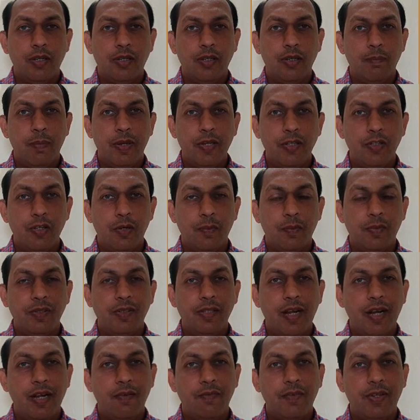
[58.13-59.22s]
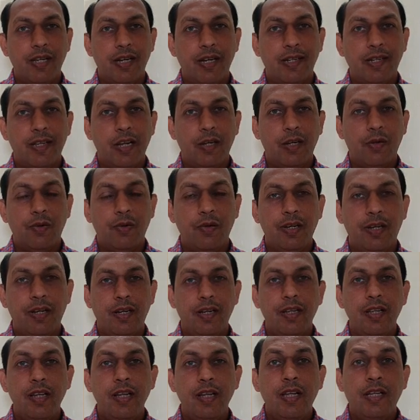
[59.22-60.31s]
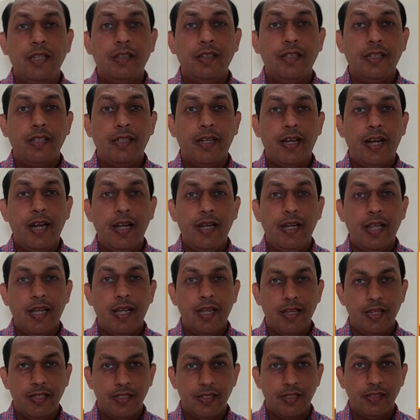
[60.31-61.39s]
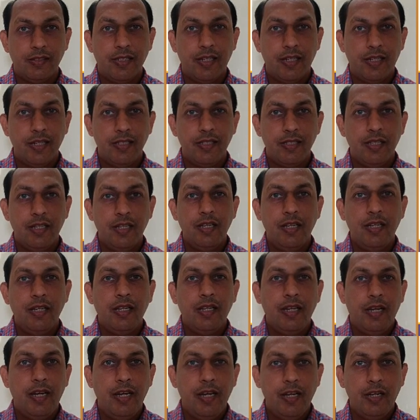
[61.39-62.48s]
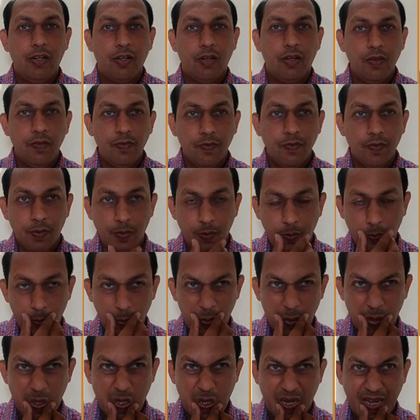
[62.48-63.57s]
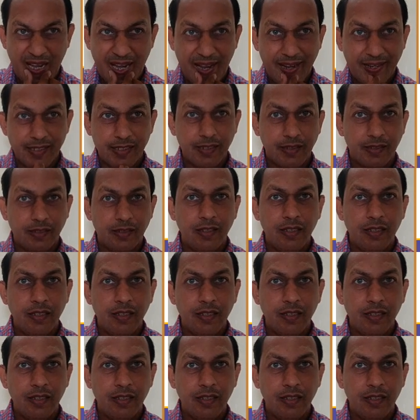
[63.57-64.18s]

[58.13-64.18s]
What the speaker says: based upon that, we can calculate the delta H, that is heat of reaction.